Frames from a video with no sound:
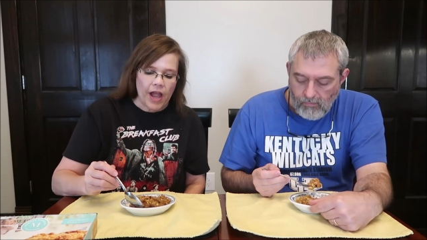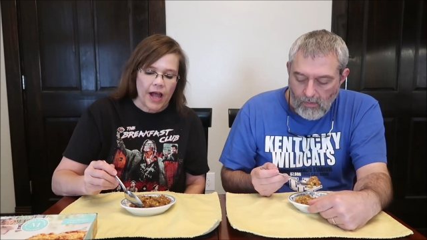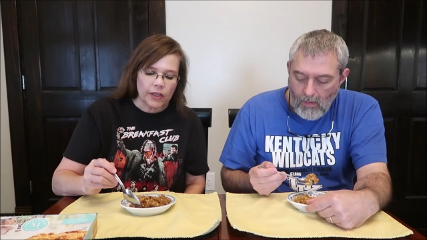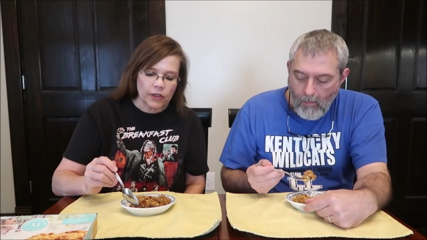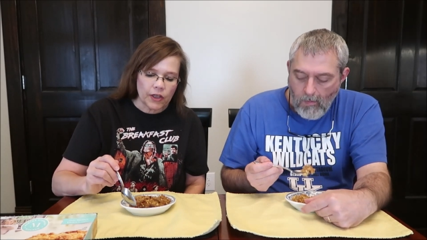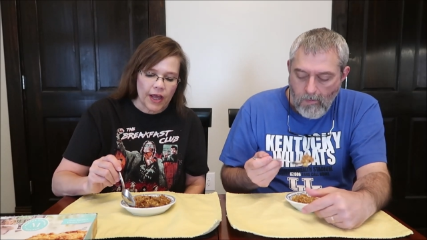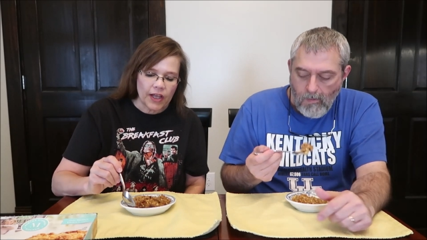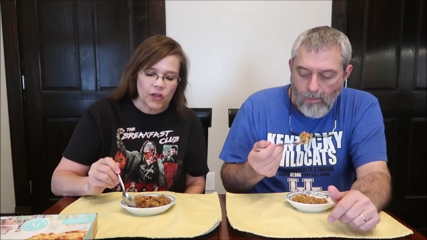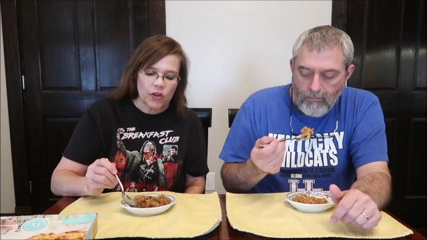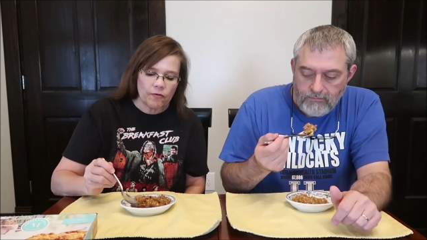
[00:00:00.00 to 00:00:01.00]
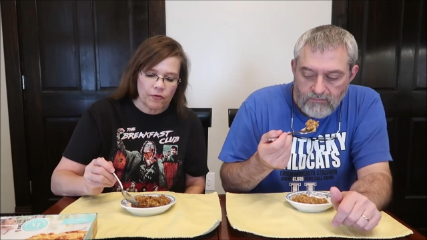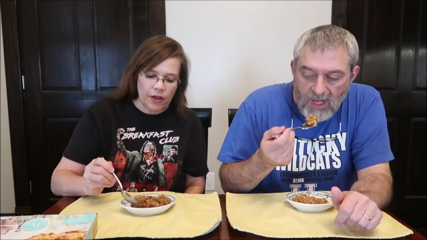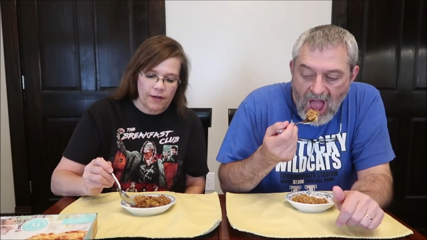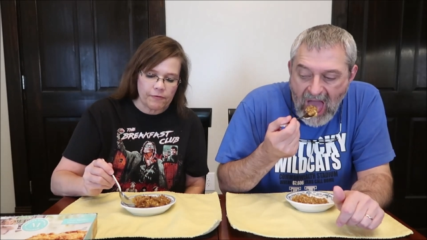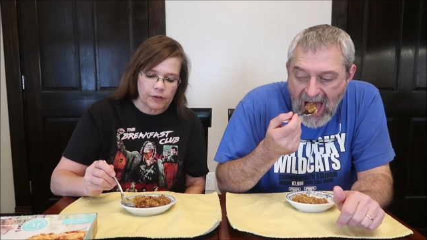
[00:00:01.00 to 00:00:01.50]
Speaker 1: I like the
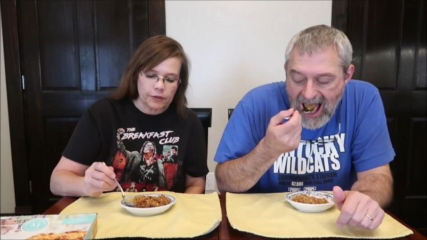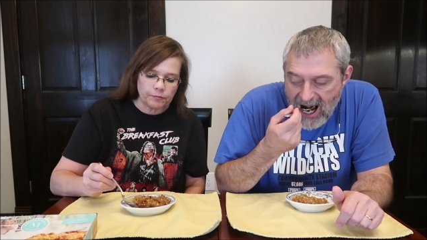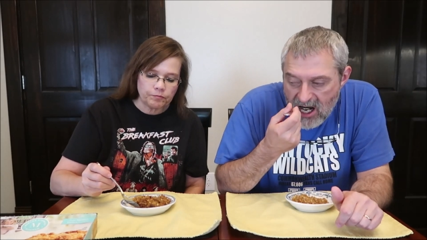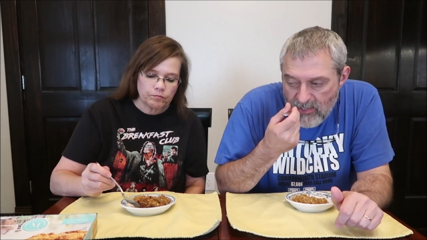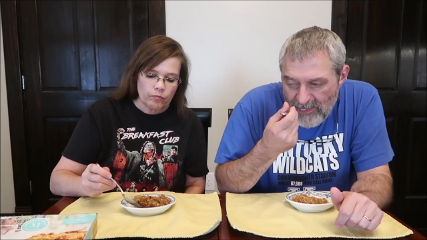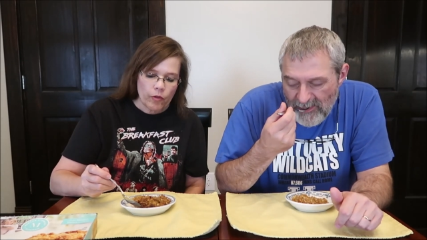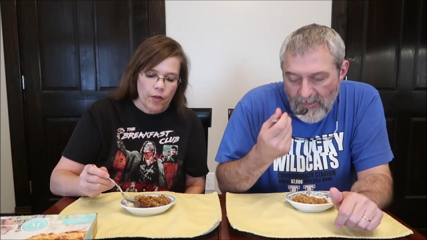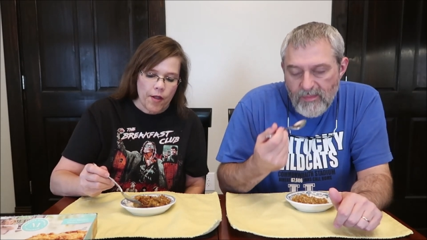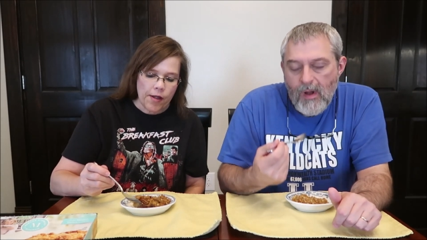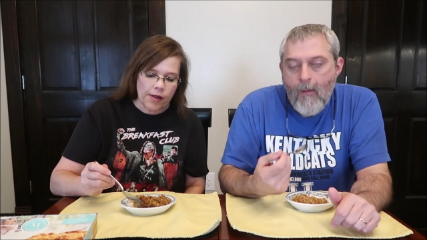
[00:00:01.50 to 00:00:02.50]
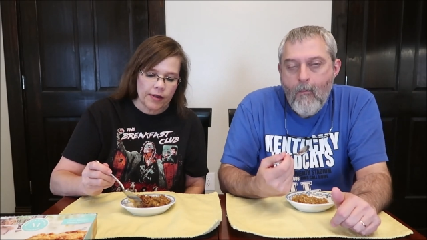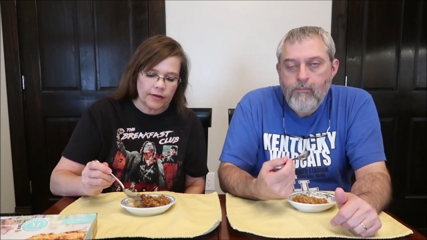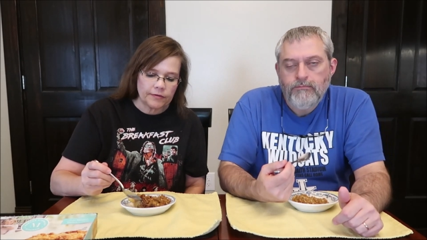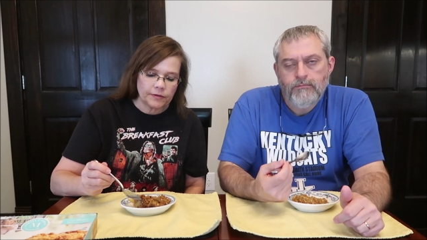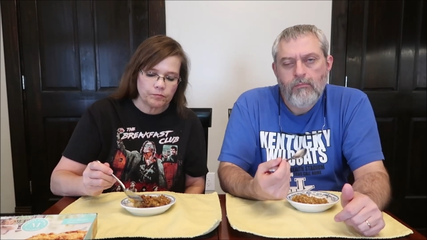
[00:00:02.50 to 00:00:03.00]
flavor.
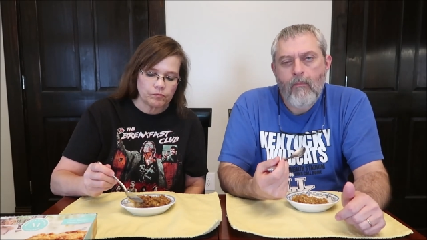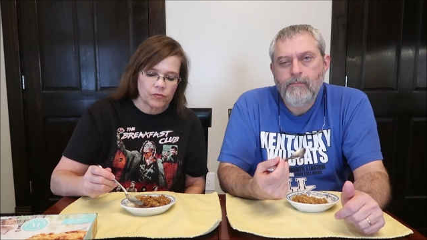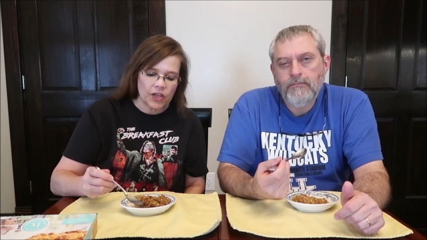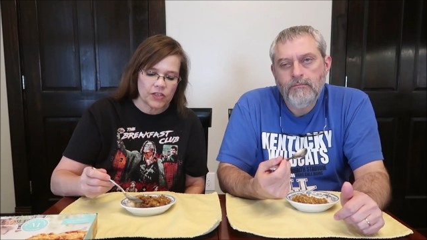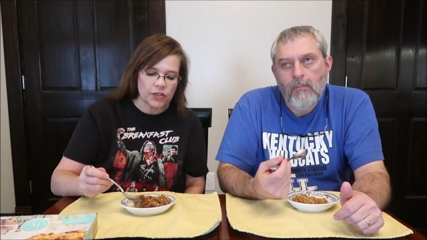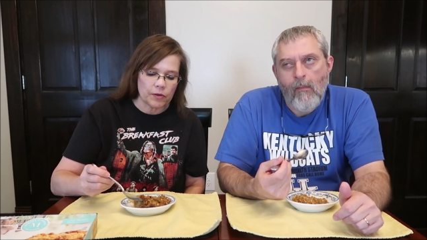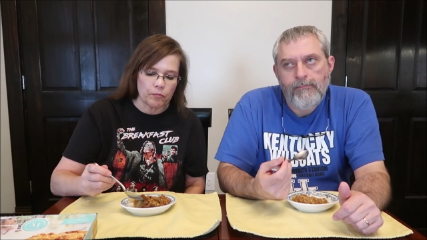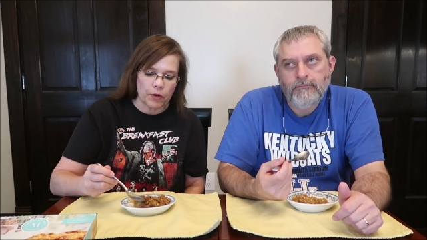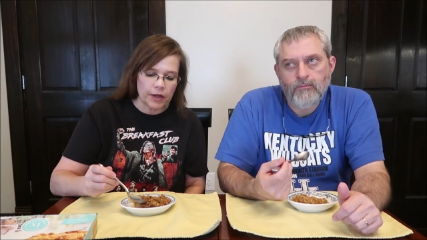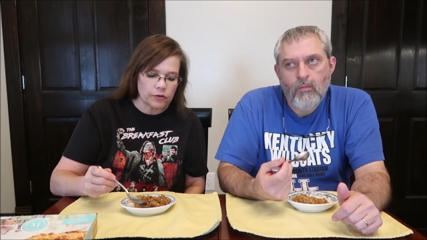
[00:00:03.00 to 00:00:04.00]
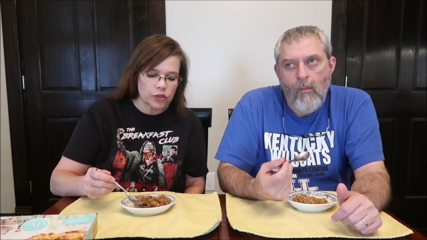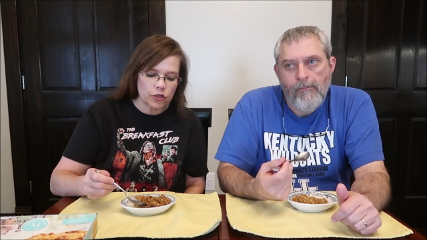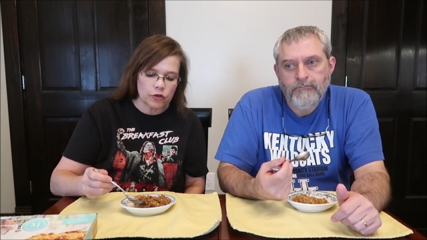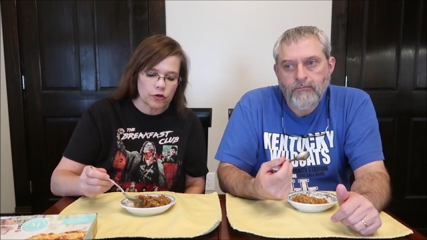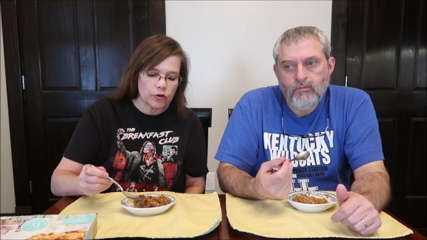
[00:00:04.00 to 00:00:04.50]
Uh, tastes like brown
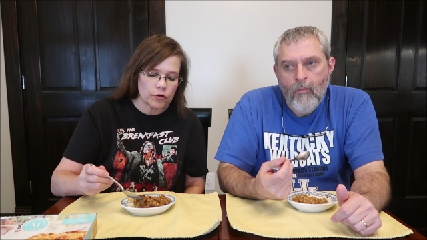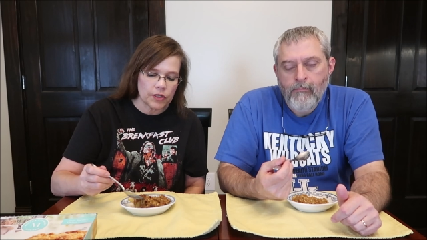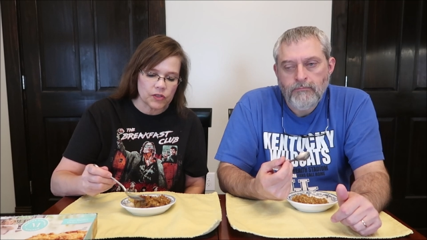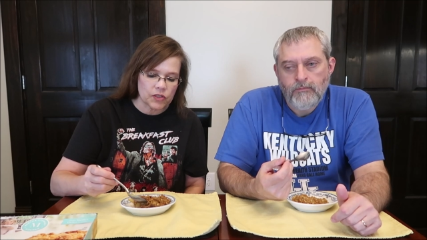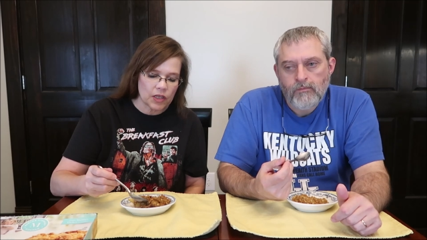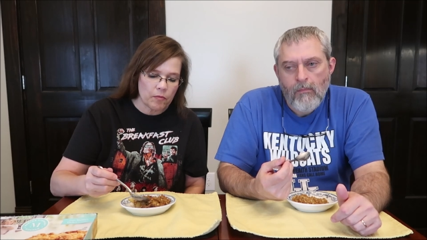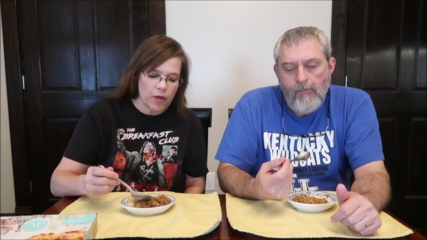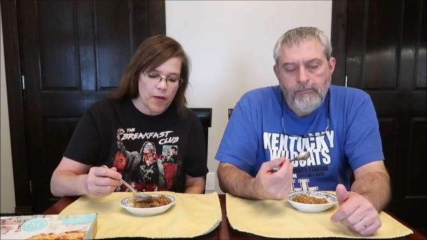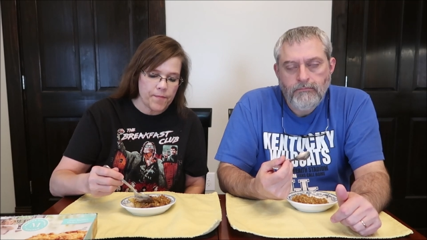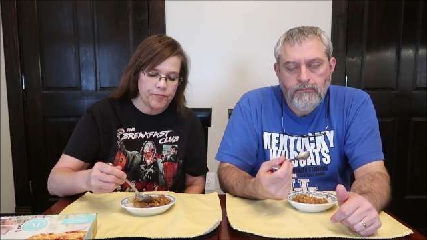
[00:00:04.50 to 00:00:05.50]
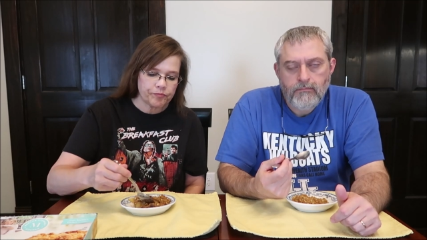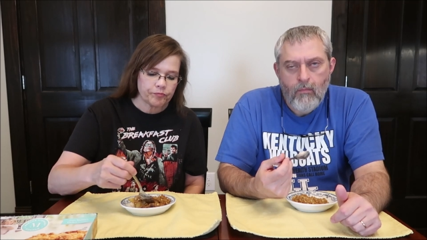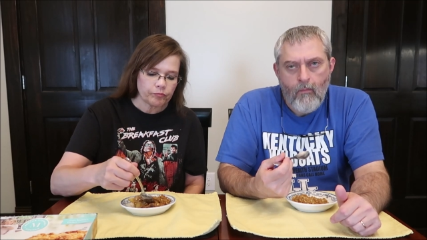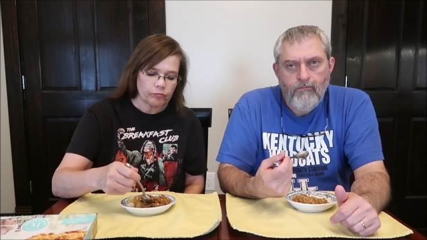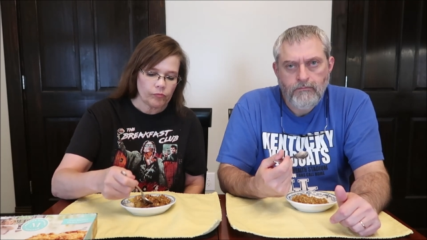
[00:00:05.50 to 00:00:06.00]
sugar and cinnamon.